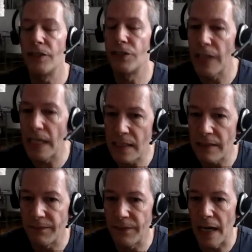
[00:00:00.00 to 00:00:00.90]

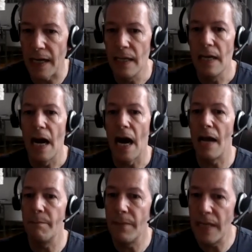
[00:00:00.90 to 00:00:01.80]
justify i
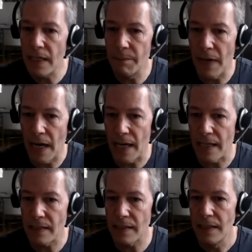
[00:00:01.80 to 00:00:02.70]

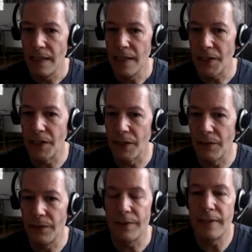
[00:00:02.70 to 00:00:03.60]
minimize you
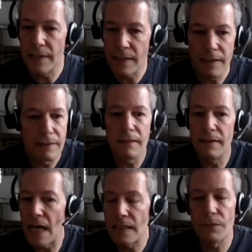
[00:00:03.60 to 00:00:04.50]
know
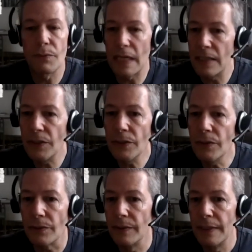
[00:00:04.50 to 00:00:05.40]
that's what I
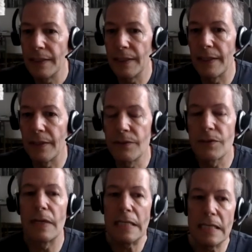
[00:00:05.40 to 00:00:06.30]
do, you know. Yeah.
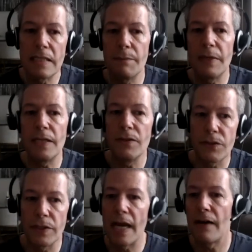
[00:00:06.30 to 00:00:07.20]
So I need somebody who's
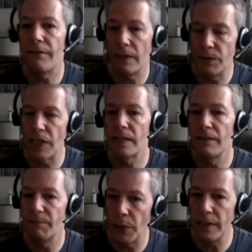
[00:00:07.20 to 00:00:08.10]
going to have an objective
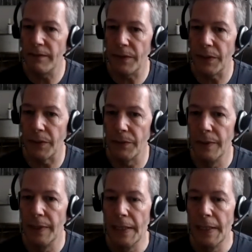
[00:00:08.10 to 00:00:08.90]
point of view